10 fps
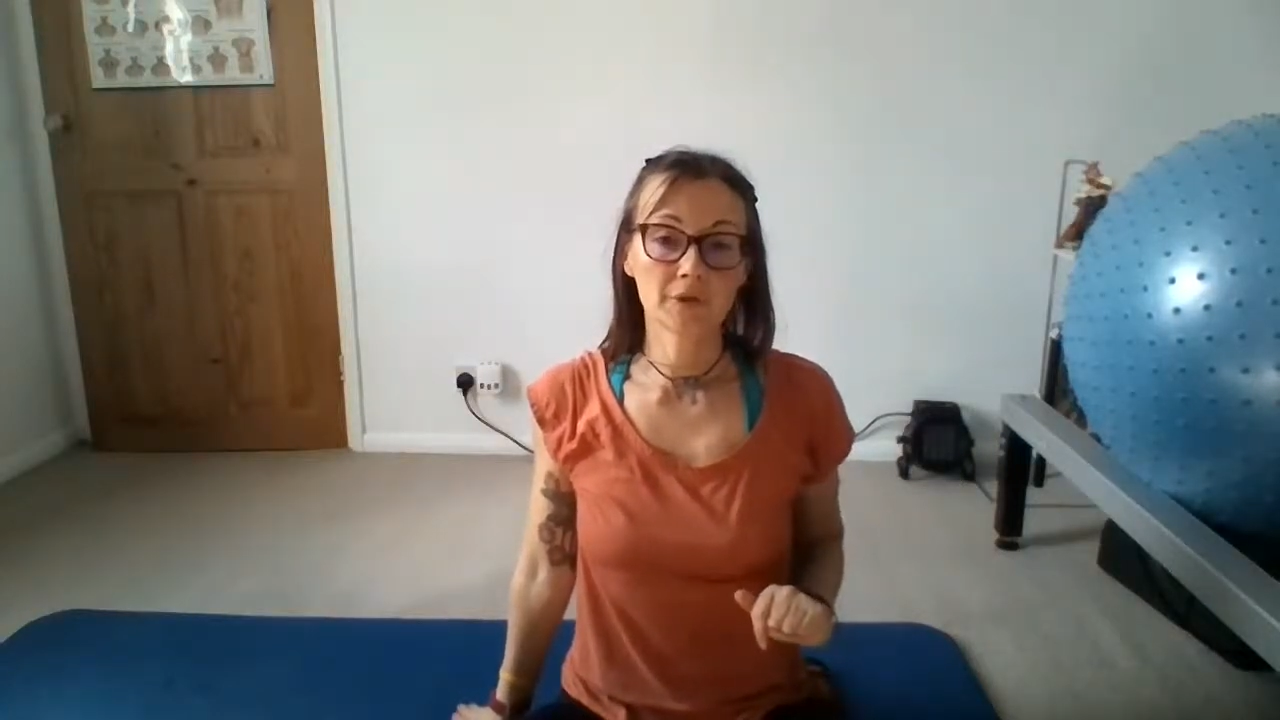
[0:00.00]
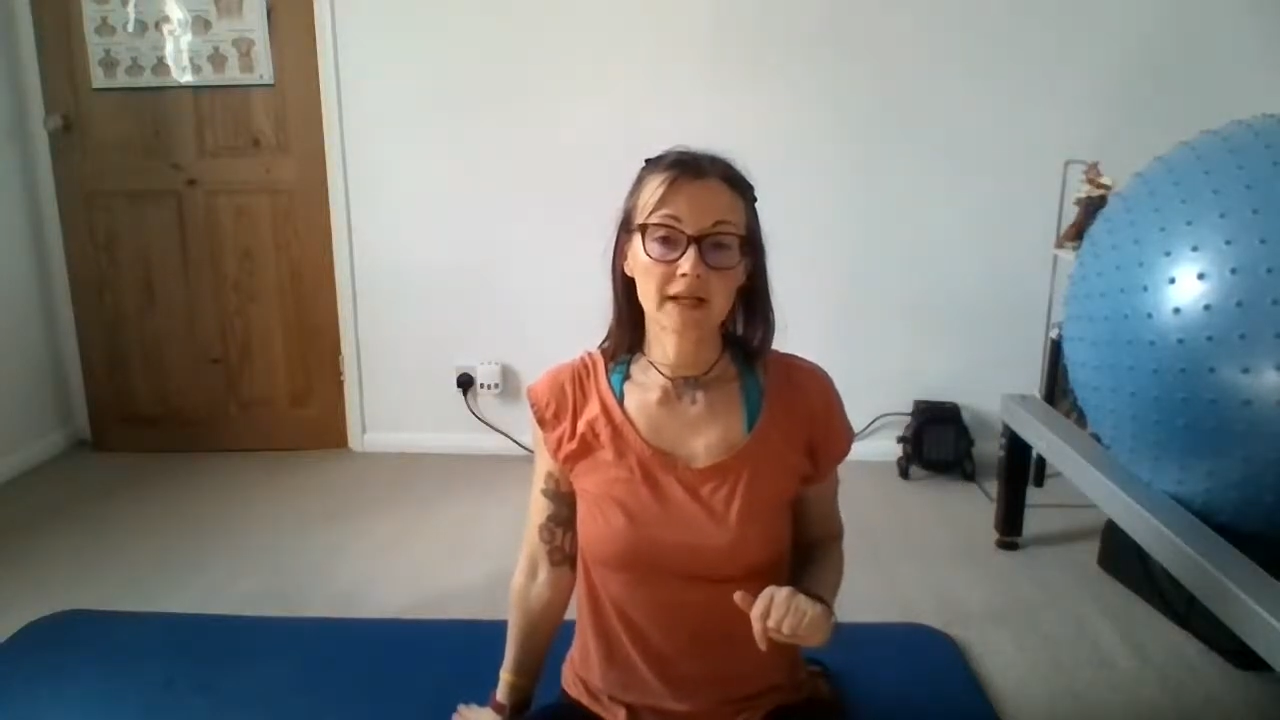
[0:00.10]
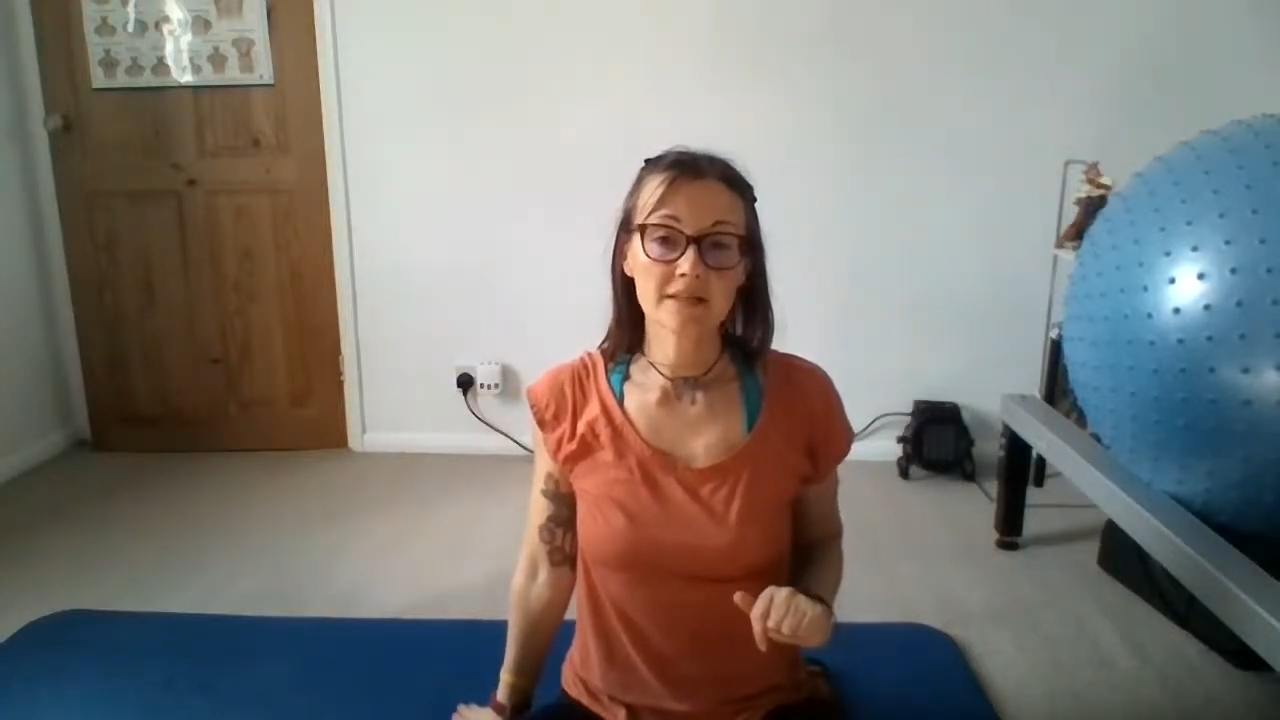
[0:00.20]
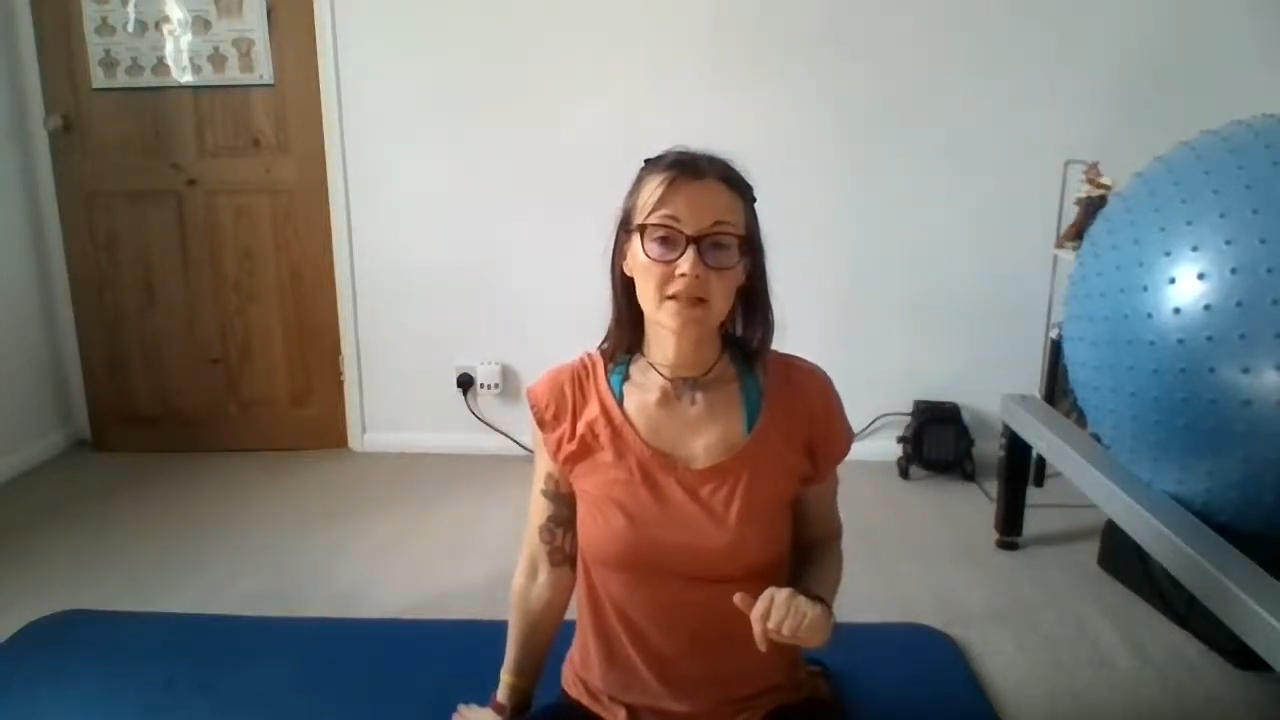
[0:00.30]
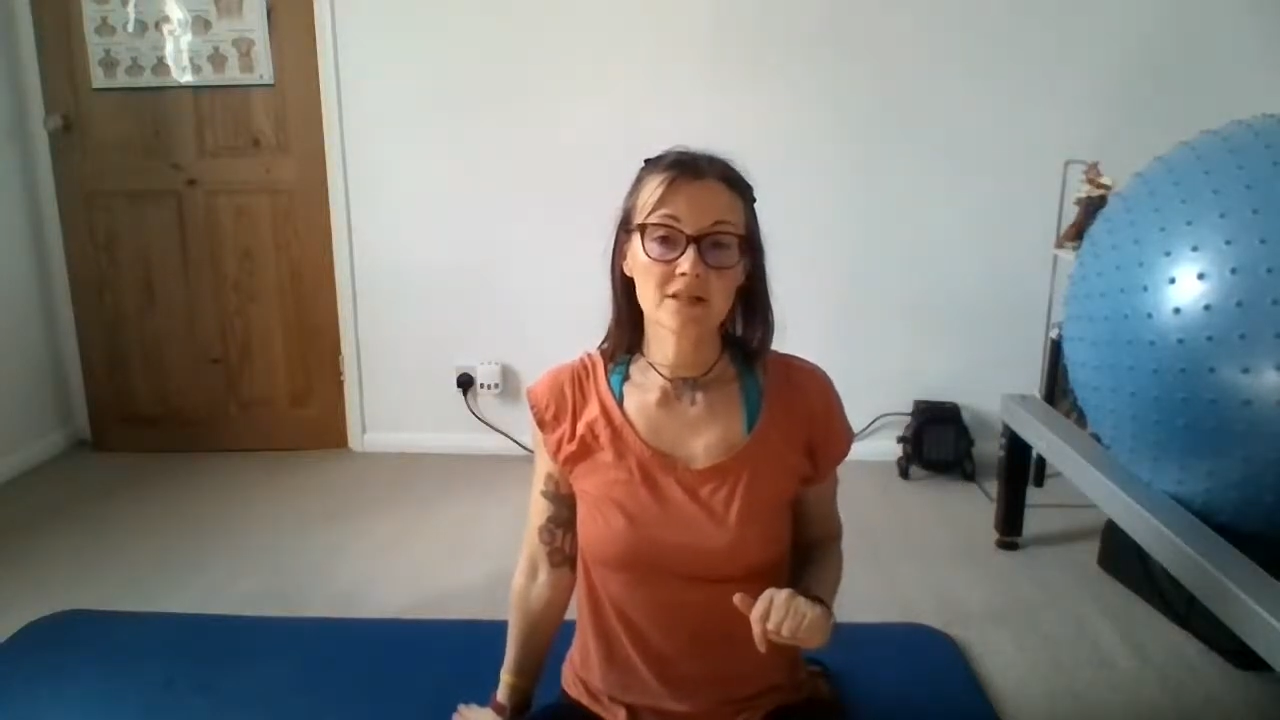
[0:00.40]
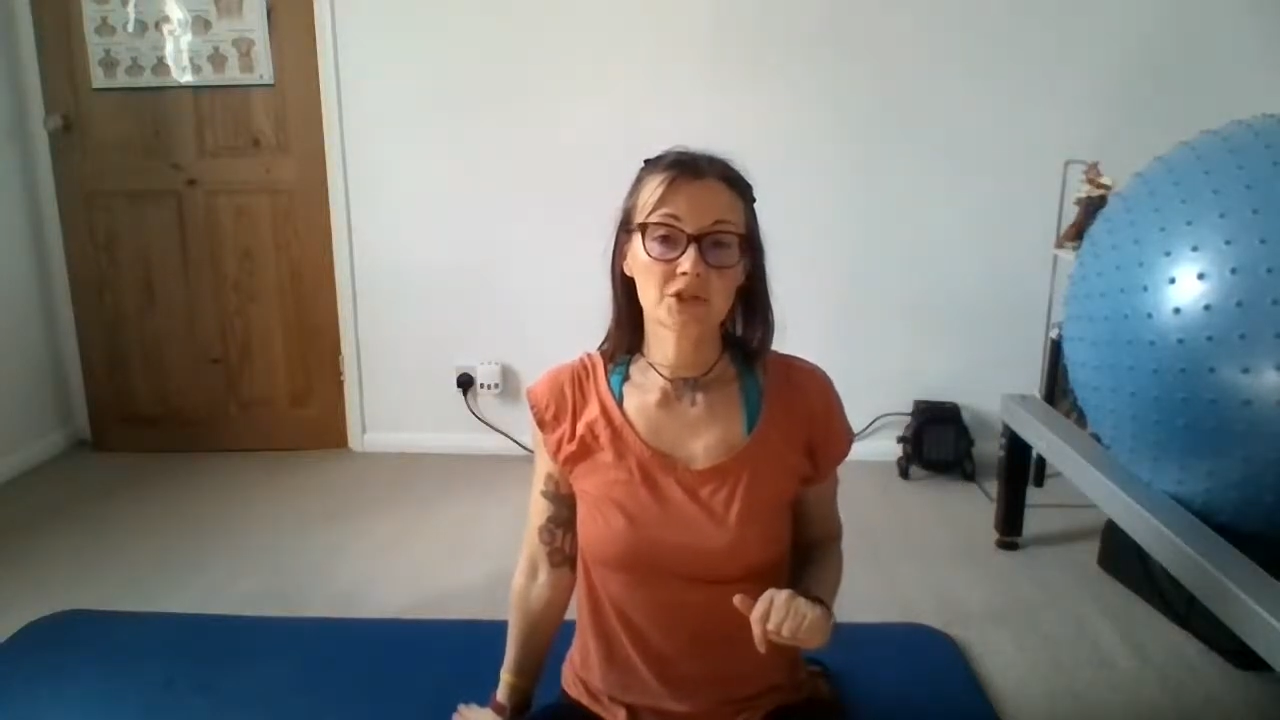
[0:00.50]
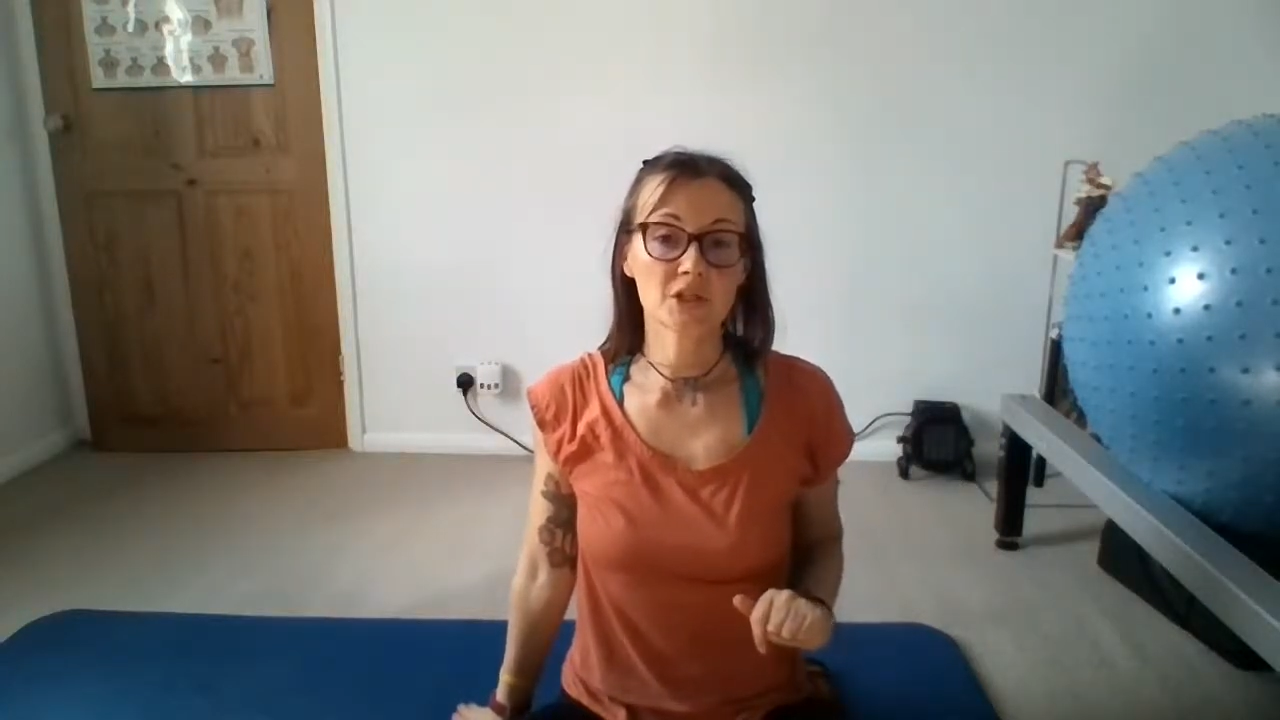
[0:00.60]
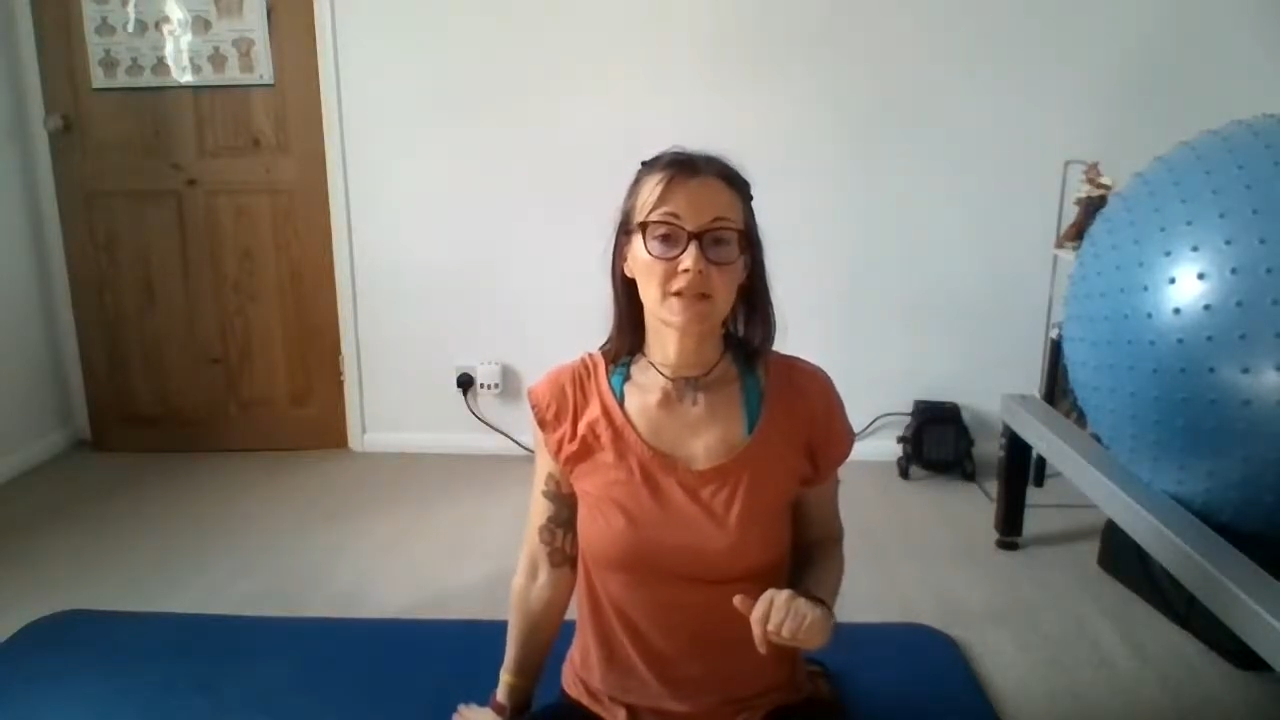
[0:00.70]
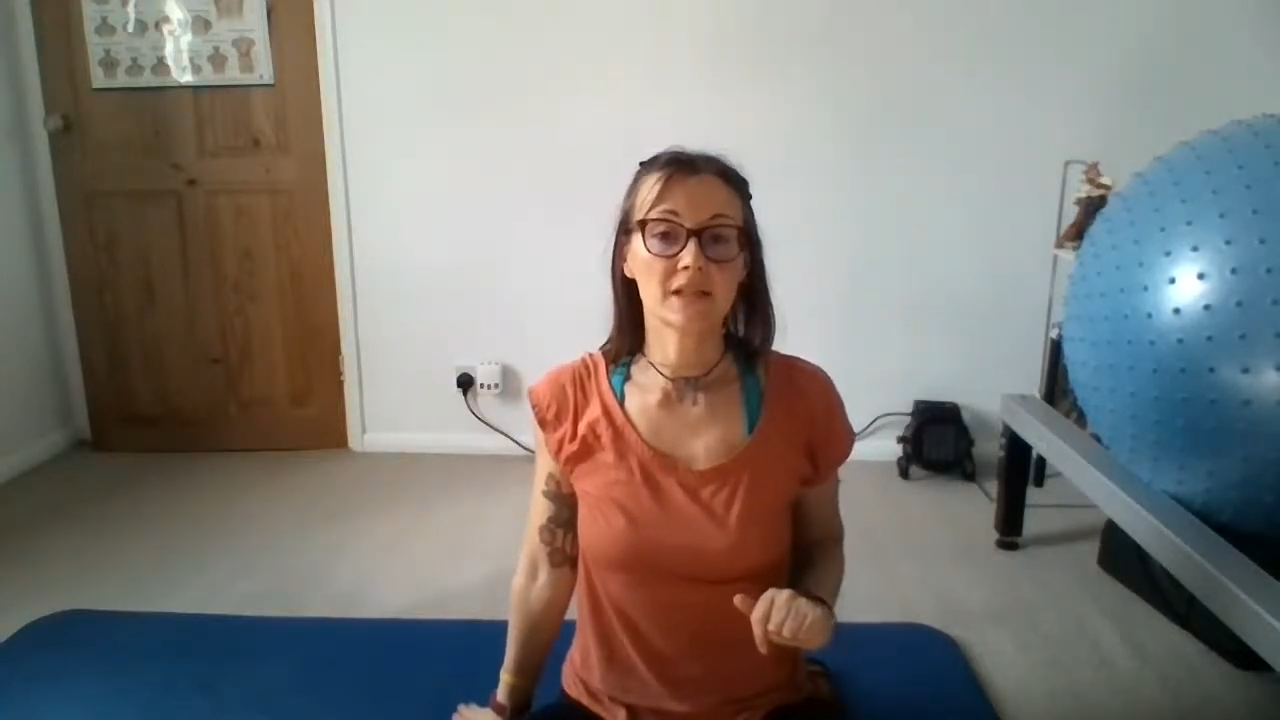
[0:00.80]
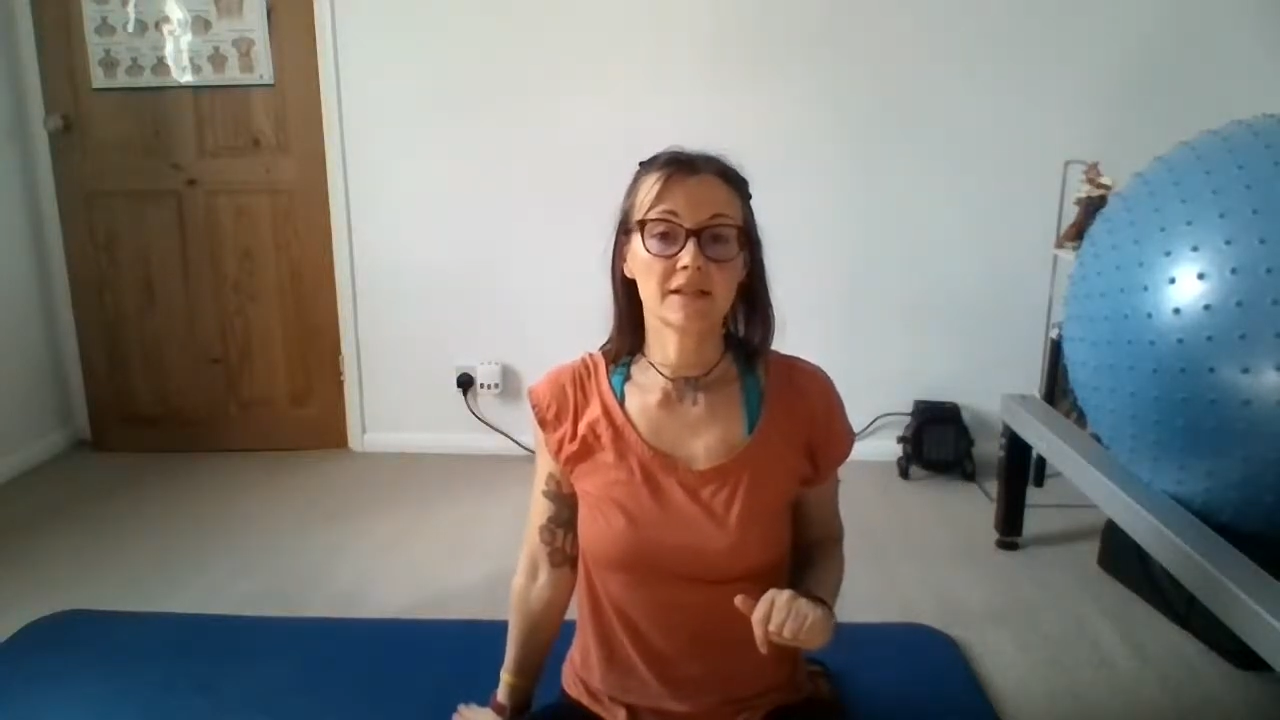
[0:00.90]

next is just a